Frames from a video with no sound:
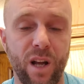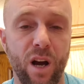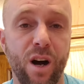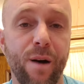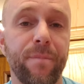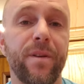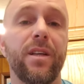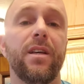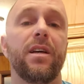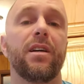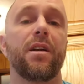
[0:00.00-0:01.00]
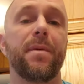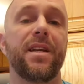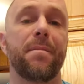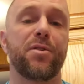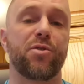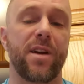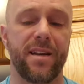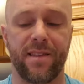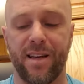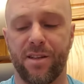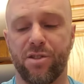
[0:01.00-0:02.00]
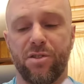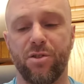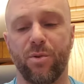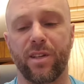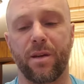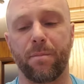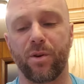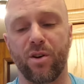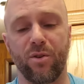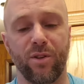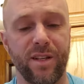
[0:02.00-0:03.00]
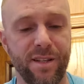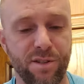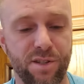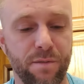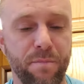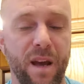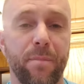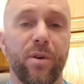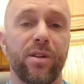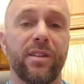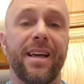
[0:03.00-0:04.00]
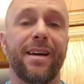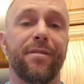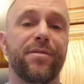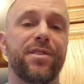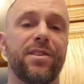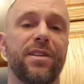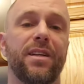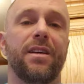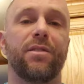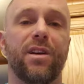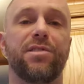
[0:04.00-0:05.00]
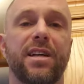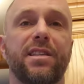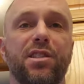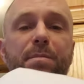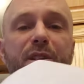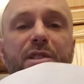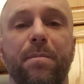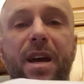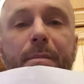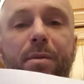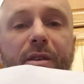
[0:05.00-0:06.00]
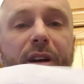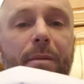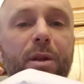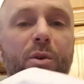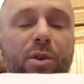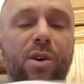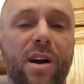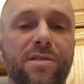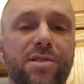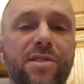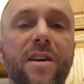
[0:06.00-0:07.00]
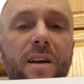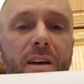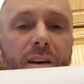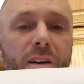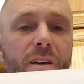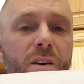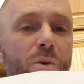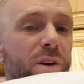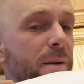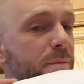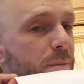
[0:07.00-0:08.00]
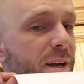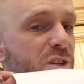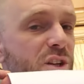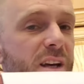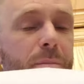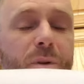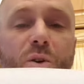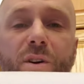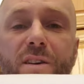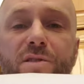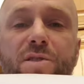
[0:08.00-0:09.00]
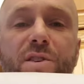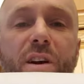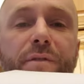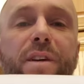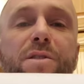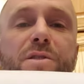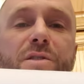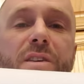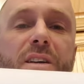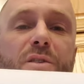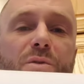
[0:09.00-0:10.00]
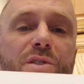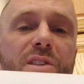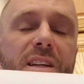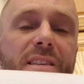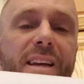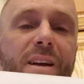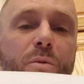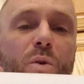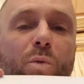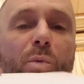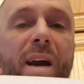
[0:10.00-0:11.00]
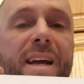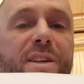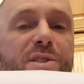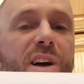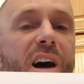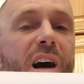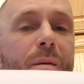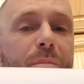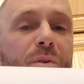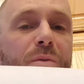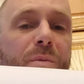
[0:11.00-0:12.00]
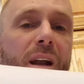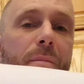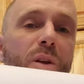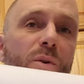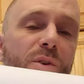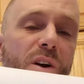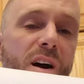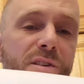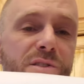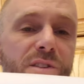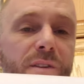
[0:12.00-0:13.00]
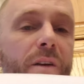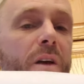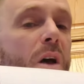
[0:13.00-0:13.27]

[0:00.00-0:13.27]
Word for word: Um, I'm going to be demonstrating this, doing the Bernoulli's paper lift. I'm going to take this piece of paper, I'm going to blow across, hold it up to my chin, blow across the surface, and you'll see that it will raise up when I blow across it.